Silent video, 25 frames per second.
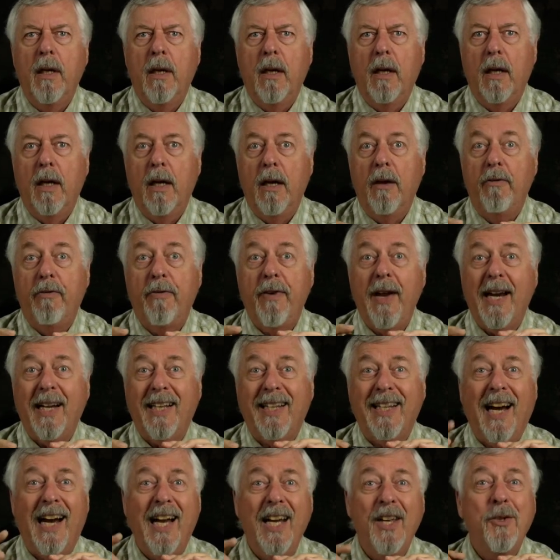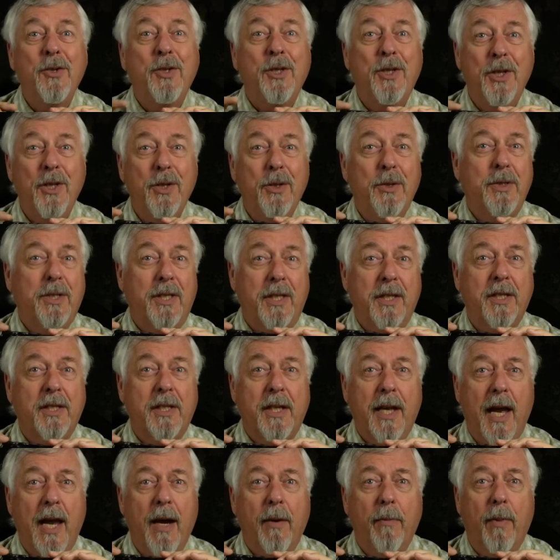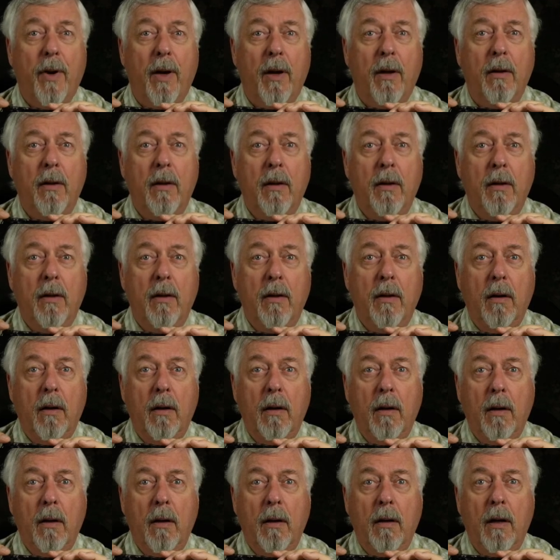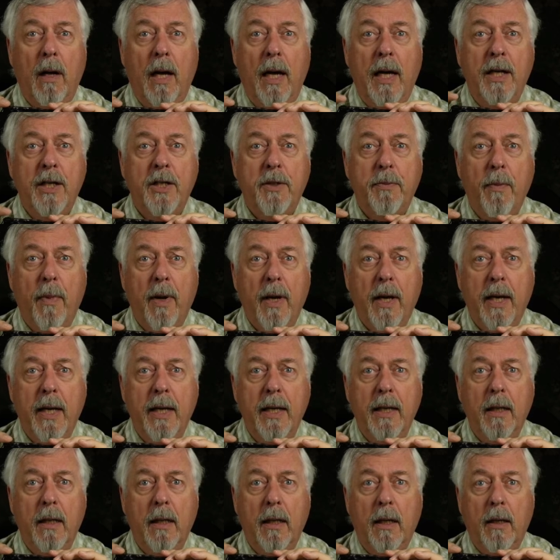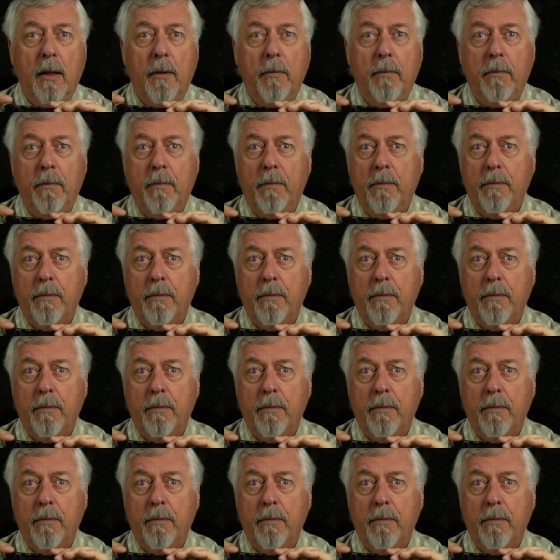In fact, I used to use this camera as my